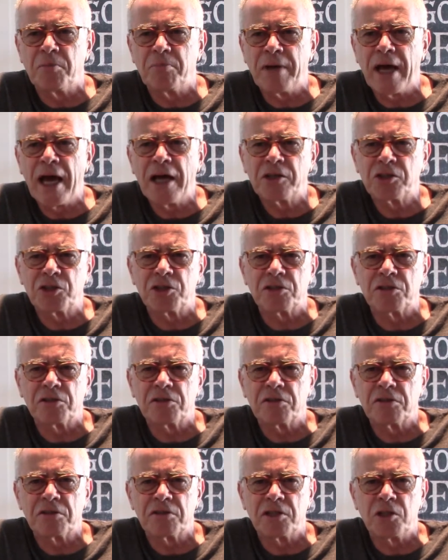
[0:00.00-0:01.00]
batch
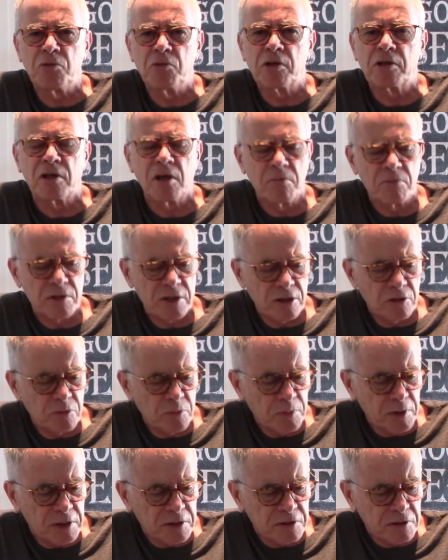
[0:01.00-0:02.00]
and see what comes
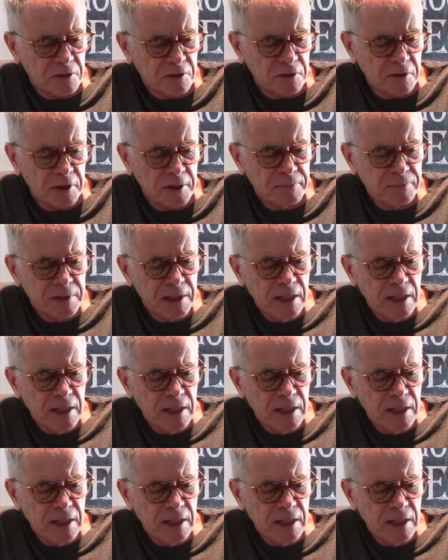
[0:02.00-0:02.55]
out, basically.